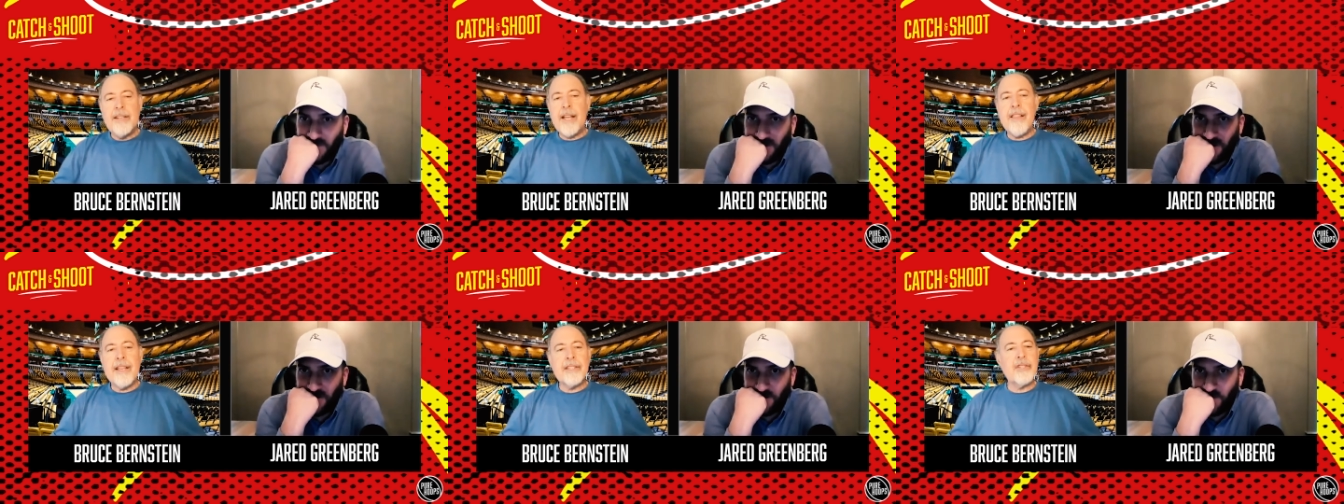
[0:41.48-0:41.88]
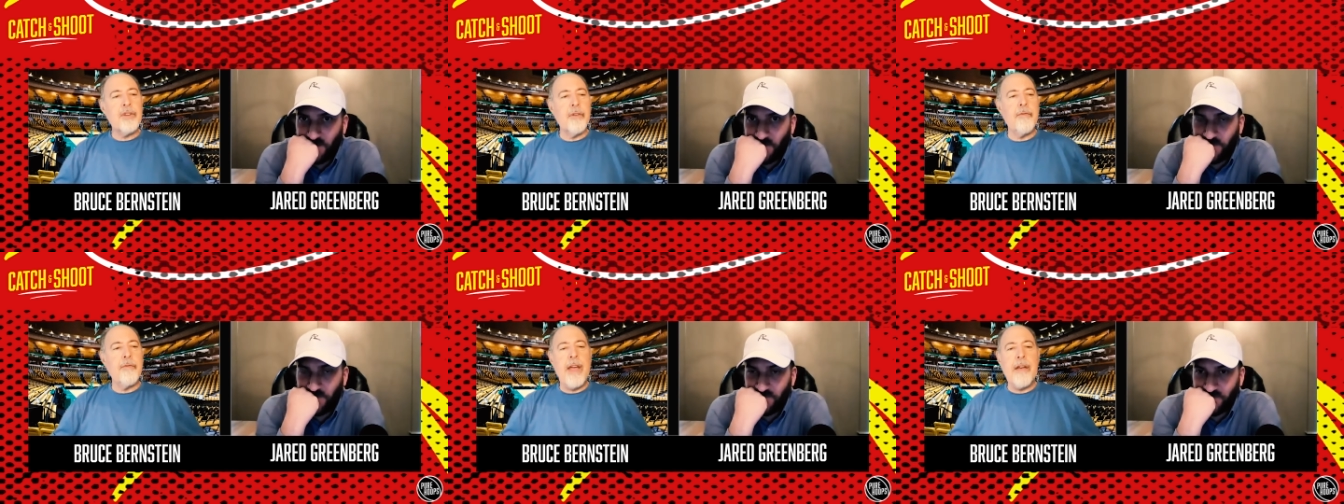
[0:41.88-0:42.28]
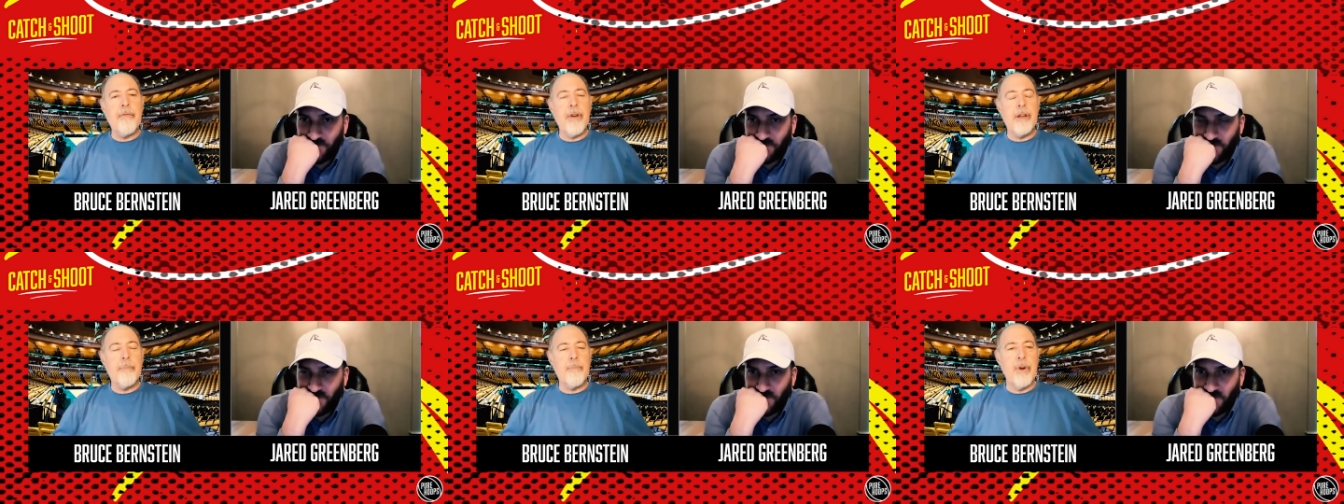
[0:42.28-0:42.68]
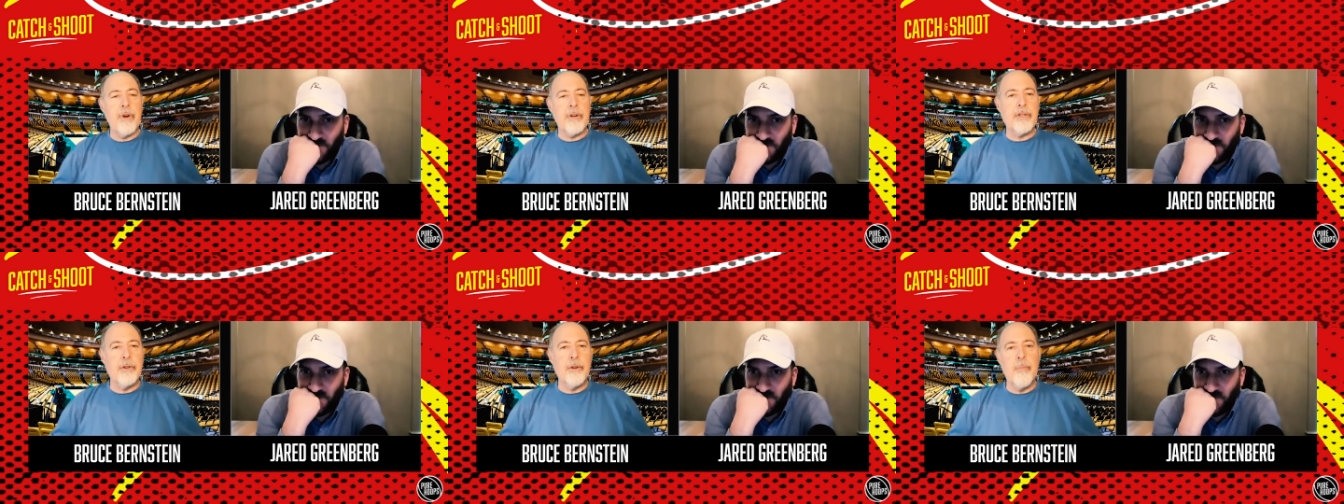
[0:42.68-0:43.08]
Tell us your favorite
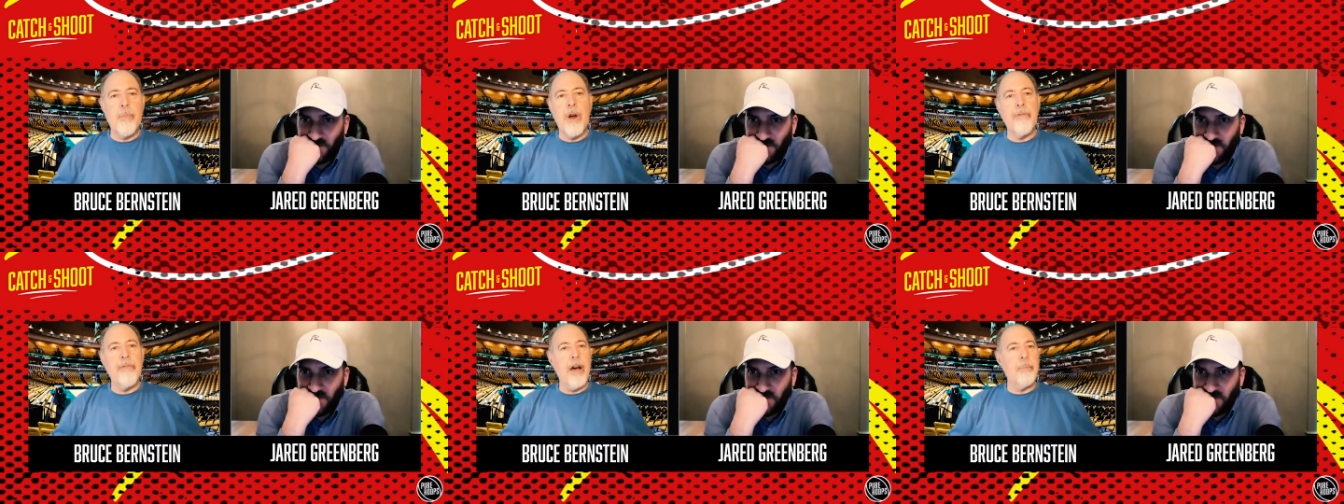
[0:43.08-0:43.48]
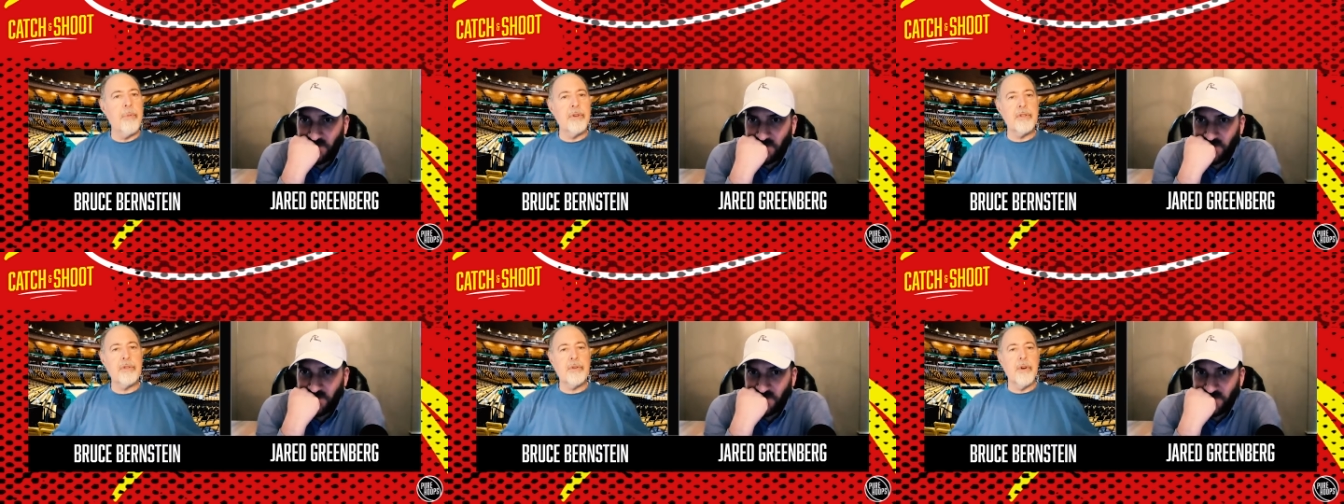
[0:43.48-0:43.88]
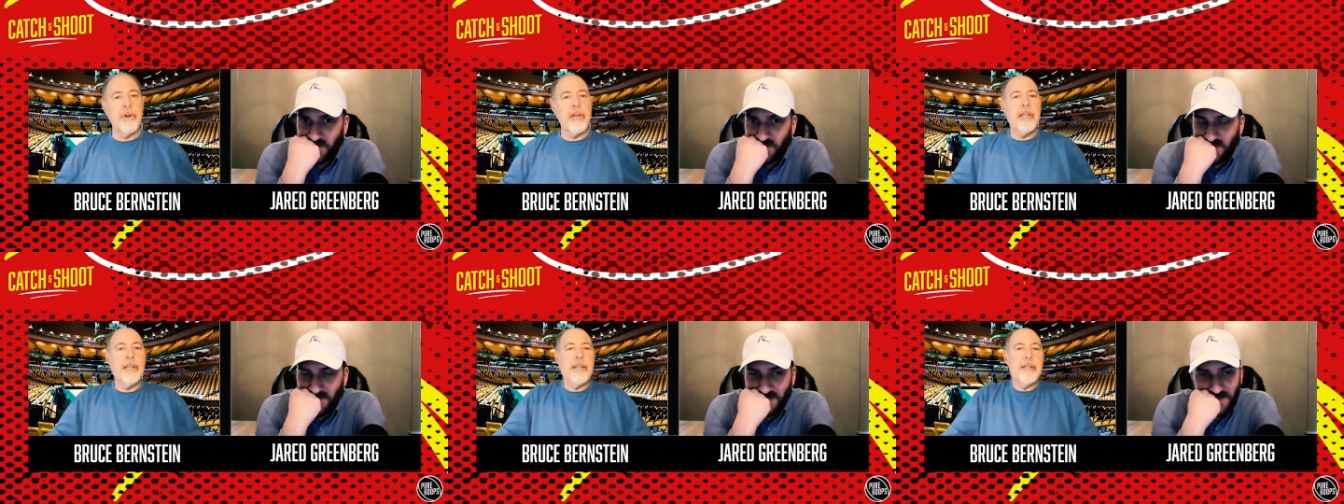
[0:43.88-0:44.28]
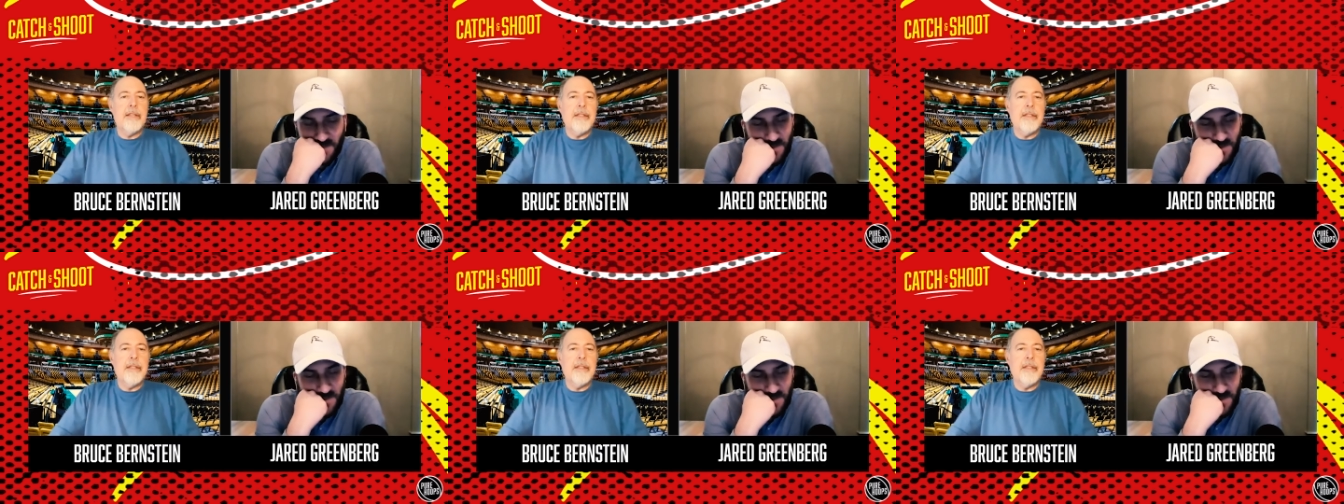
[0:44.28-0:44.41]
personal Marv Albert story.